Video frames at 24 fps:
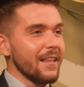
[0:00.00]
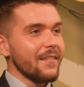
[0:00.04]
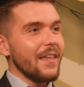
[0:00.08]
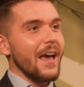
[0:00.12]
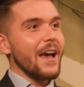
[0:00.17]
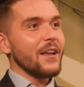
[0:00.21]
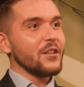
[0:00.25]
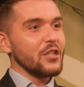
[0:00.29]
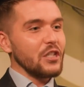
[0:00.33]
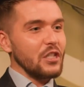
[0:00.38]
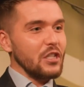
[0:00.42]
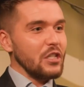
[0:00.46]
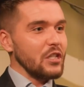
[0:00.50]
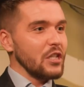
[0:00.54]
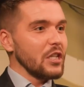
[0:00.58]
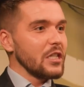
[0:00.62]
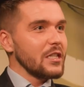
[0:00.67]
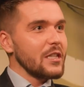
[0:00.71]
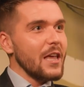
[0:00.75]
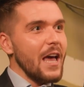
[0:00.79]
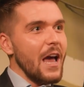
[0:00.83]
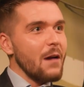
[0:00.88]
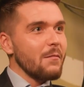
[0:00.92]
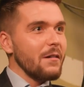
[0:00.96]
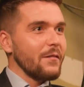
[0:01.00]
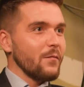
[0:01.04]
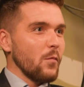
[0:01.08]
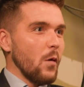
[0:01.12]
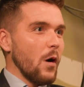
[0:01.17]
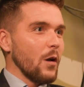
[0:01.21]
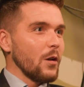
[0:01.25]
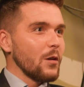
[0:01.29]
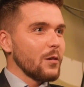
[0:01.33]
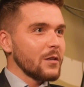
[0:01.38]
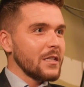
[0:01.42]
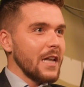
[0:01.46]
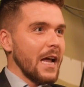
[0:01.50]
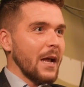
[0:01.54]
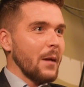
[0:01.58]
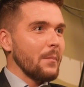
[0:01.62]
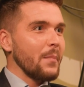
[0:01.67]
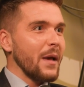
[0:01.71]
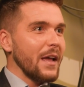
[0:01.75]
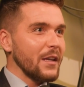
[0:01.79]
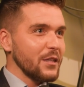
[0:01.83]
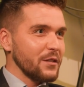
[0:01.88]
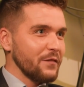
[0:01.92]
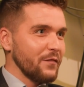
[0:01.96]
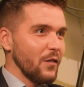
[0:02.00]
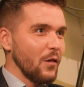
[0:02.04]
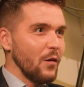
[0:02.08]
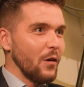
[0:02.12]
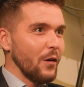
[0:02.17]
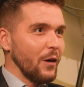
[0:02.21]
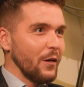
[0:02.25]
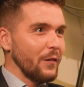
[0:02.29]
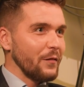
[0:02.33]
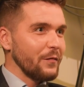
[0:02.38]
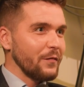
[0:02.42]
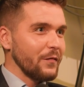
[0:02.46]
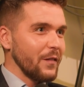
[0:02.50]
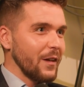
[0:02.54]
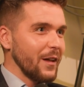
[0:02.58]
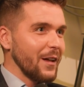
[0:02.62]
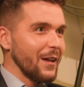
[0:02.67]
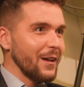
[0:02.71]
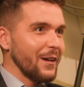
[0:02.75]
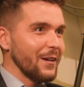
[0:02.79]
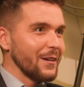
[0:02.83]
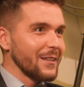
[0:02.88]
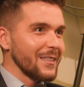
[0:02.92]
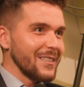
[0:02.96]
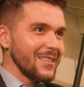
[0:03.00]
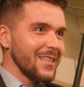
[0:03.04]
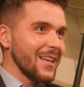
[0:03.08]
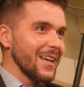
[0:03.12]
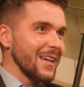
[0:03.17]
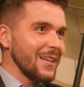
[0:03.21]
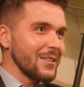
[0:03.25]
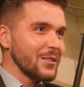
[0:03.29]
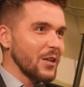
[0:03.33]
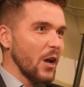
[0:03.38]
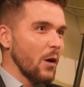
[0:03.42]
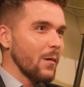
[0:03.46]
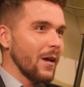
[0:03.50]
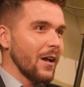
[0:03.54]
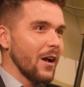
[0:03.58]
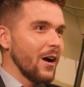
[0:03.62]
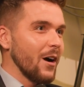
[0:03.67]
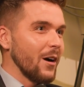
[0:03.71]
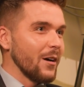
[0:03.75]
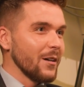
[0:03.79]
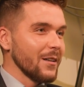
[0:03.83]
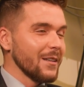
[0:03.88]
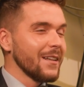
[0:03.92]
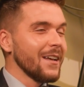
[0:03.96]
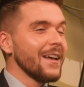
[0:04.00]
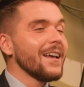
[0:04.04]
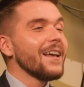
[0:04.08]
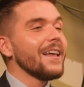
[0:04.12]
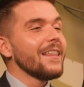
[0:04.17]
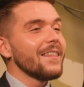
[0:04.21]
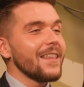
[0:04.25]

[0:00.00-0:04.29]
They're just stood there with what looks like a pitchfork of sage going on.